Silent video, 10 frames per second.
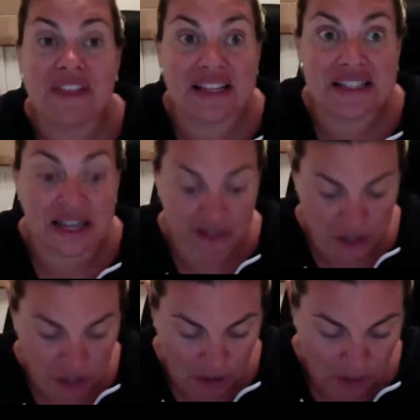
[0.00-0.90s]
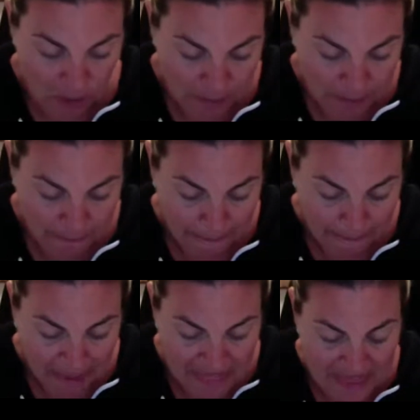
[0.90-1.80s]
they say no,
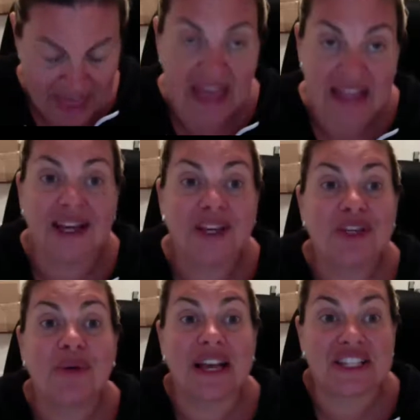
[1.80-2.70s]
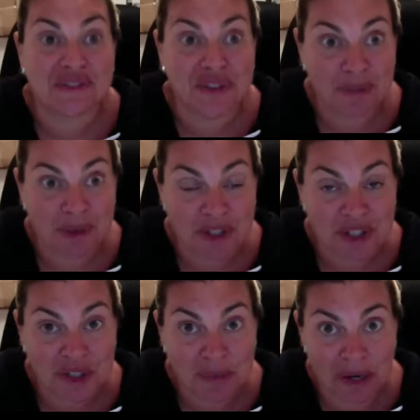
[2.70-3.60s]
then you ask for the
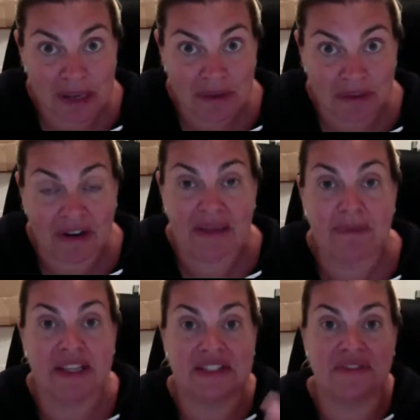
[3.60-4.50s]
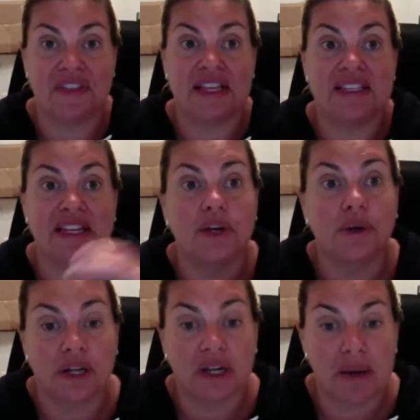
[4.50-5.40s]
personal appointment, right? Because if they say no
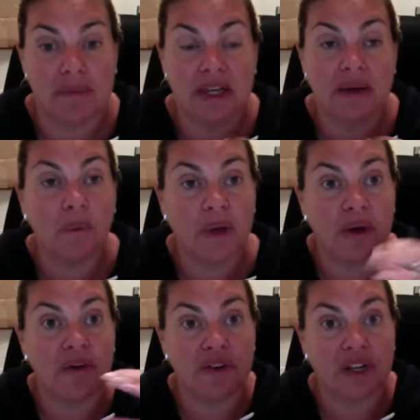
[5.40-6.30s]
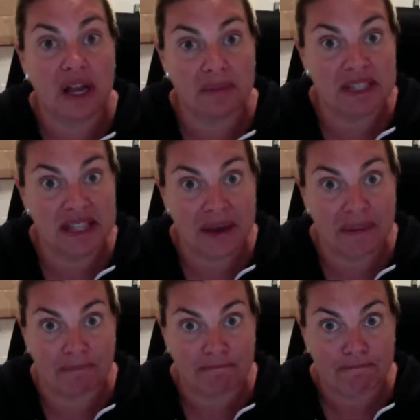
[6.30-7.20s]
to coming, we offer to come to them.
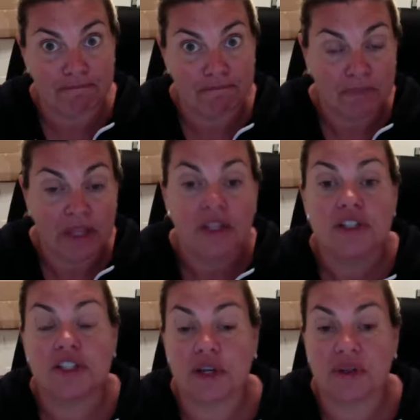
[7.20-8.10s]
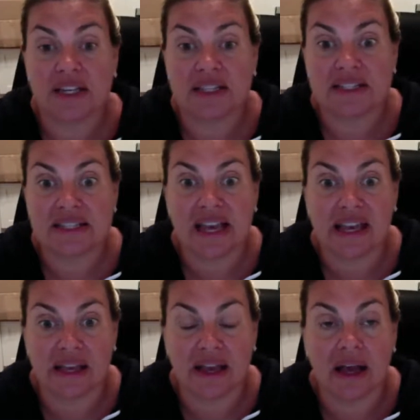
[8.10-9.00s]
So then
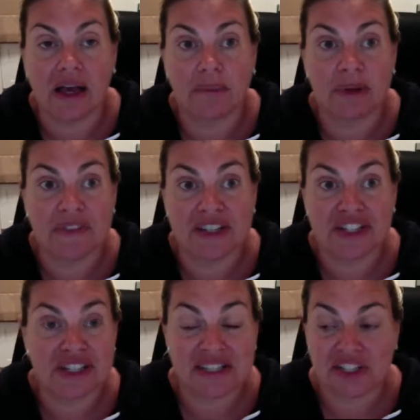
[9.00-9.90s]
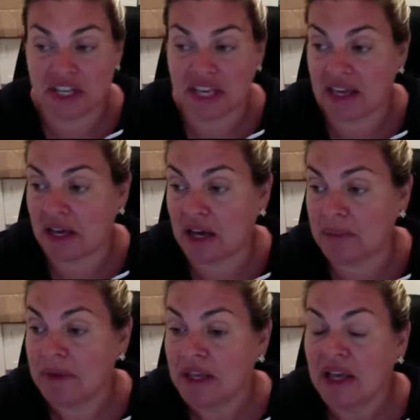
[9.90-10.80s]
say, she says she can't
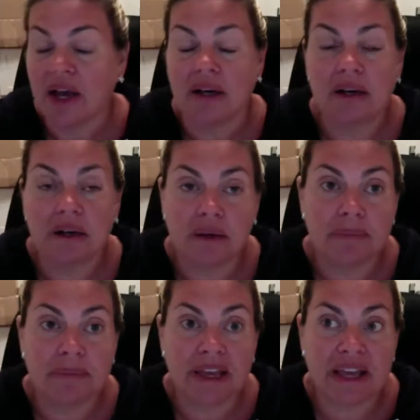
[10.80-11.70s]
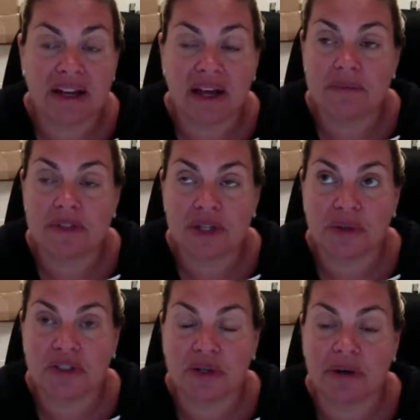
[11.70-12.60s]
come, oh, man, I'm so
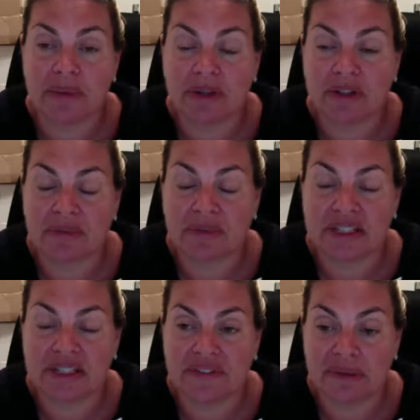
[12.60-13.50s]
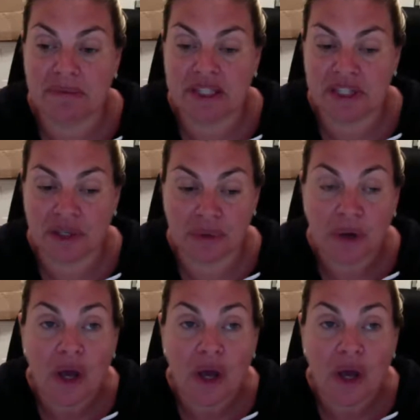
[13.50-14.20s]
sorry. We'll definitely miss you.